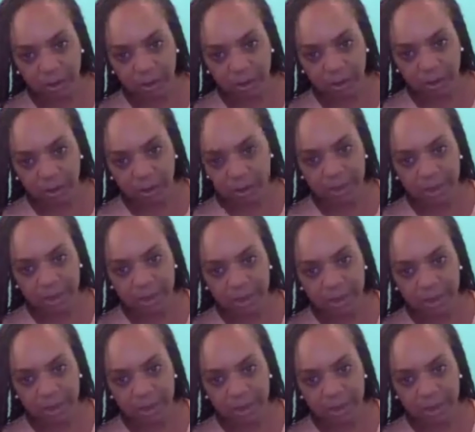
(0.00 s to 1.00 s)
because it's
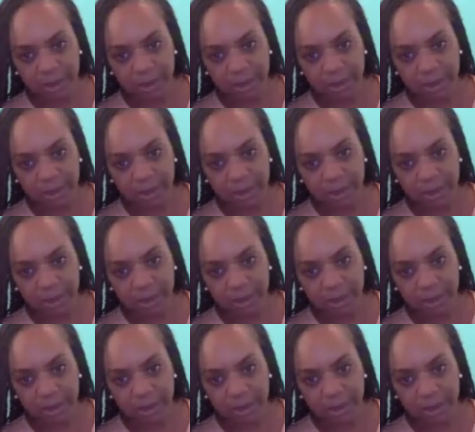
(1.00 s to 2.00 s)
not it's not
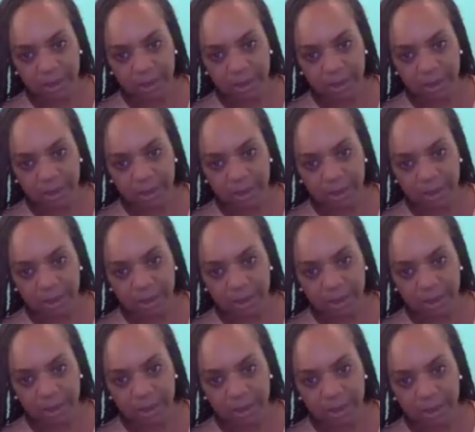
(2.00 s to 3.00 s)
safe in this
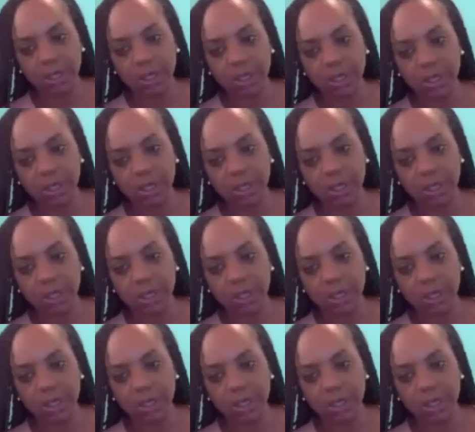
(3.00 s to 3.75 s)
region because of